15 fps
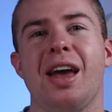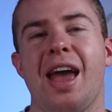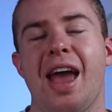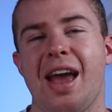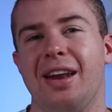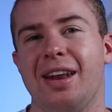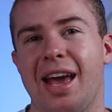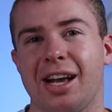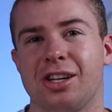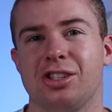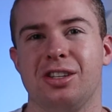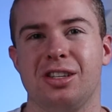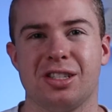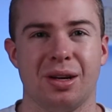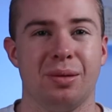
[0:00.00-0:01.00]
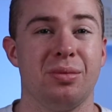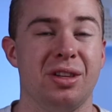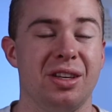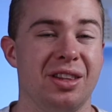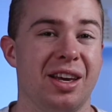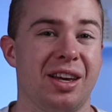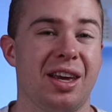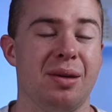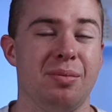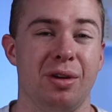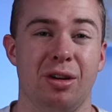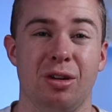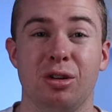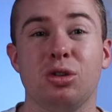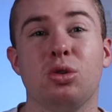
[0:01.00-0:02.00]
and actually something that can be
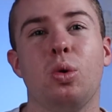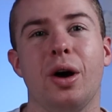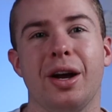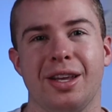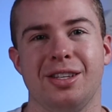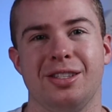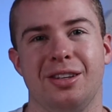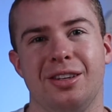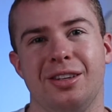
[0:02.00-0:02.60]
learned quite easily.